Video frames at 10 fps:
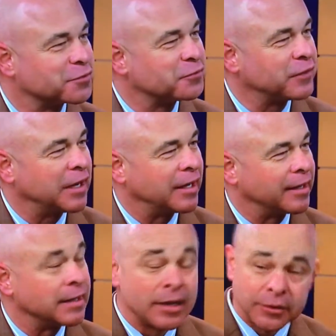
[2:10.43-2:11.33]
is
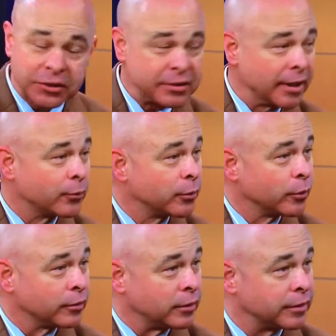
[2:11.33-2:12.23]
fine. Just like
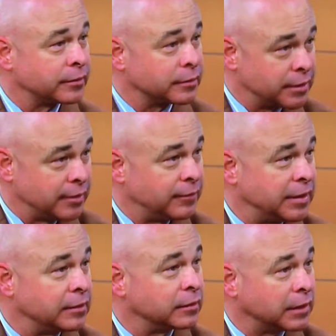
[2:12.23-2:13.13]
when we're on
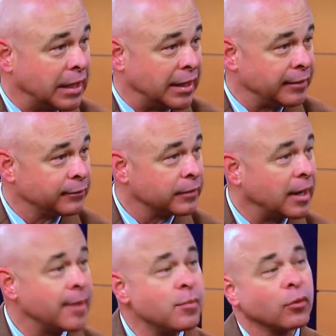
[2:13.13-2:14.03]
TV live,
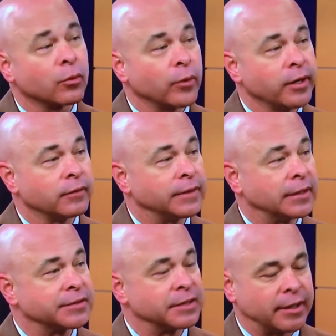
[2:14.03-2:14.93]
I'm more aware of
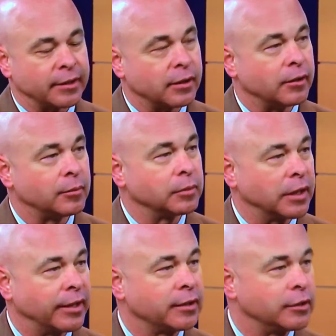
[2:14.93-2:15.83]
not saying
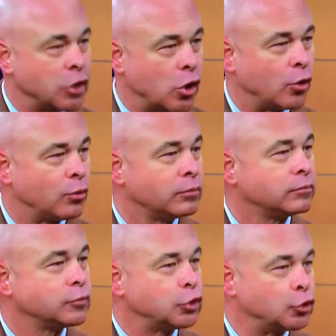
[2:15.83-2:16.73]
like, you know,
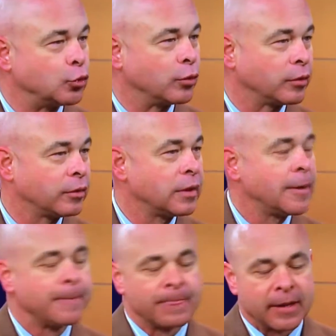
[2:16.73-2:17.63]
sure.
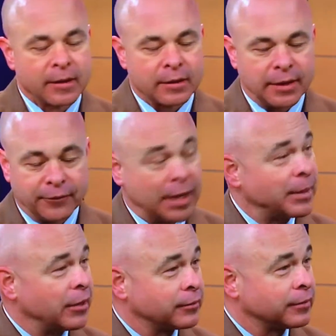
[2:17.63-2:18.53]
If
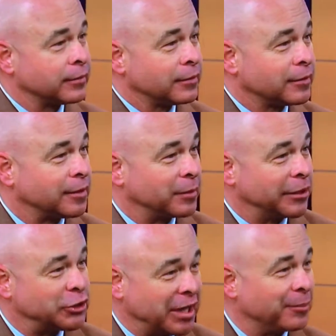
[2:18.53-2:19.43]
I'm out in
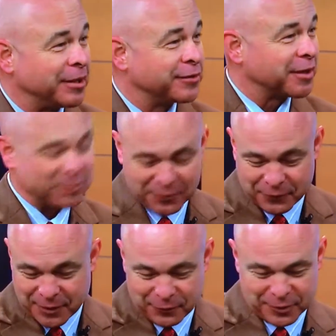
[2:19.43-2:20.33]
my jammies at my
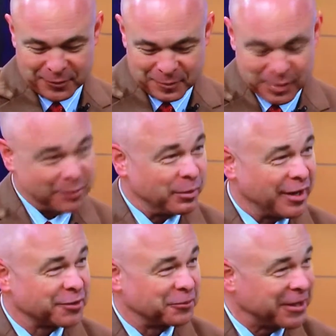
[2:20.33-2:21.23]
favorite big
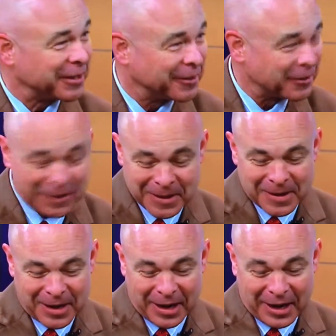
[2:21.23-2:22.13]
box retailer,
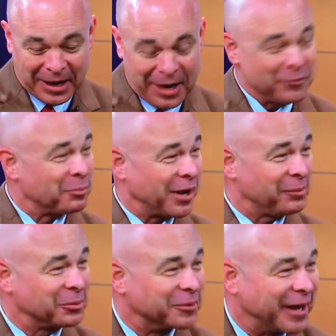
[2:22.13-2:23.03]
I have no
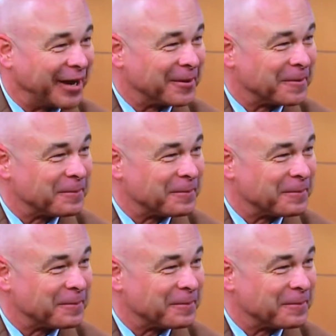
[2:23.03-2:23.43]
problem with that.